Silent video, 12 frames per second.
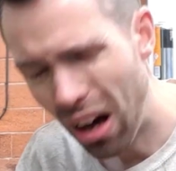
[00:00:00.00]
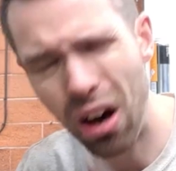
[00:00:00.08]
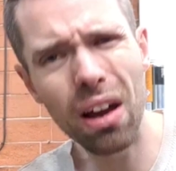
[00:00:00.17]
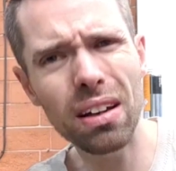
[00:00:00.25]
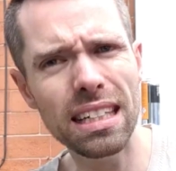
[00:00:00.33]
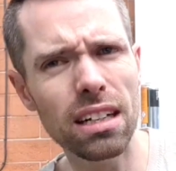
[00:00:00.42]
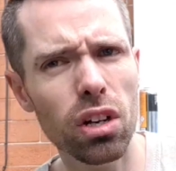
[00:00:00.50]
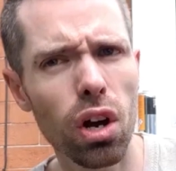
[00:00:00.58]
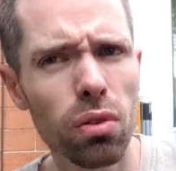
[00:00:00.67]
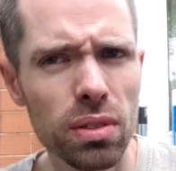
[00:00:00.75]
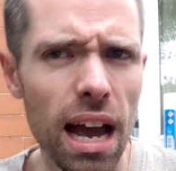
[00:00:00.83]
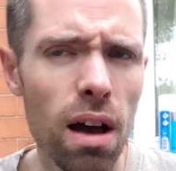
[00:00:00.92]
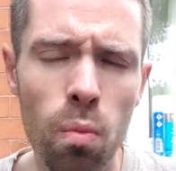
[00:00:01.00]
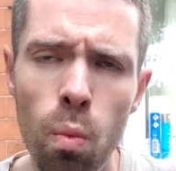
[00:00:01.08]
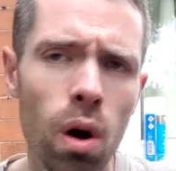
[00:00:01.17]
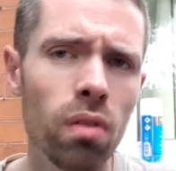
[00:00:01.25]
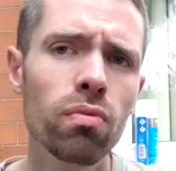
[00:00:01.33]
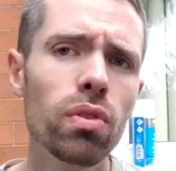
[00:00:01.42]
I had to go down
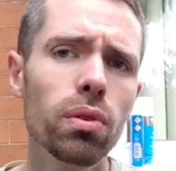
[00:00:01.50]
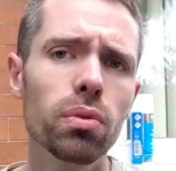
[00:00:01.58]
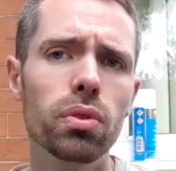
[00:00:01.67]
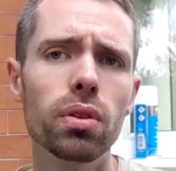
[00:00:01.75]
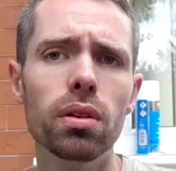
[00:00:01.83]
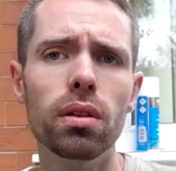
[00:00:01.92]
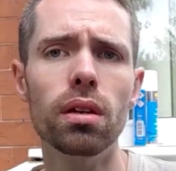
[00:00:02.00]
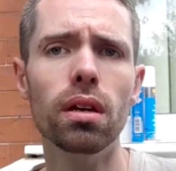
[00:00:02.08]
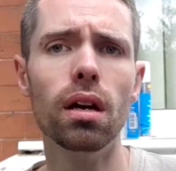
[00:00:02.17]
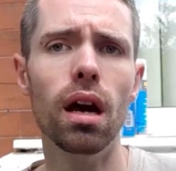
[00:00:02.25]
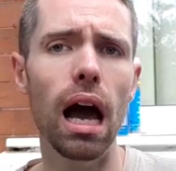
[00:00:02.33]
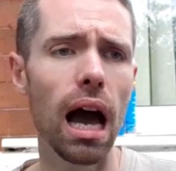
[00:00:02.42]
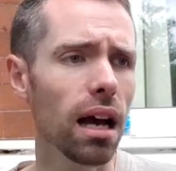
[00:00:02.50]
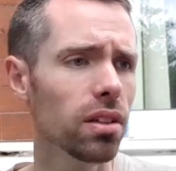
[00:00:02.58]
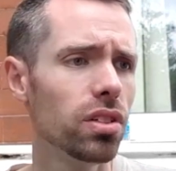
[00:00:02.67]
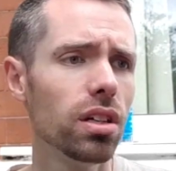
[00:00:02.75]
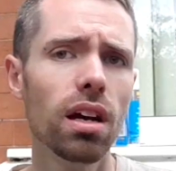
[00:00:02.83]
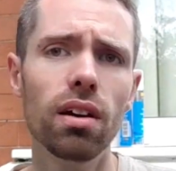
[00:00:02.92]
one route.
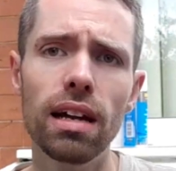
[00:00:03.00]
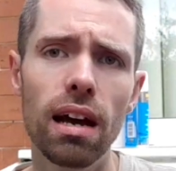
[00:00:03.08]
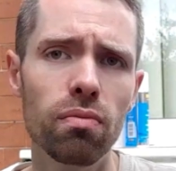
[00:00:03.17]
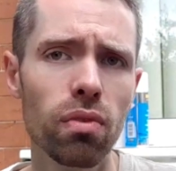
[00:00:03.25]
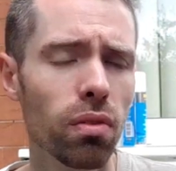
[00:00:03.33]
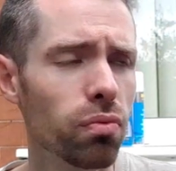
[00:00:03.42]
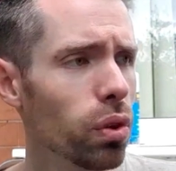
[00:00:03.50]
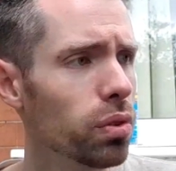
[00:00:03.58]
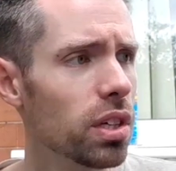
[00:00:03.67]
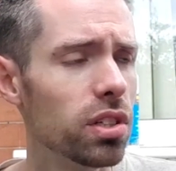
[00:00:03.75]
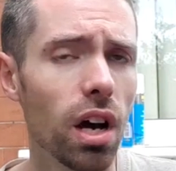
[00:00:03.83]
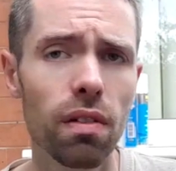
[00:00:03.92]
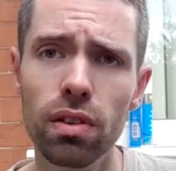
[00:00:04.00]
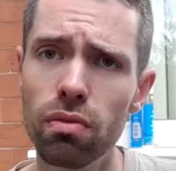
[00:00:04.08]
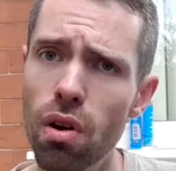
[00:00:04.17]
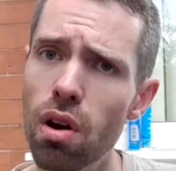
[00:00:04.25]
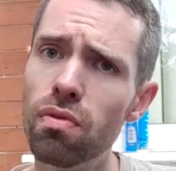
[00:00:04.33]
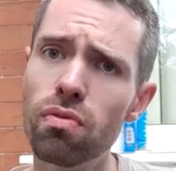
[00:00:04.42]
It's either the
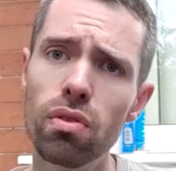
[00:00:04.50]
Rover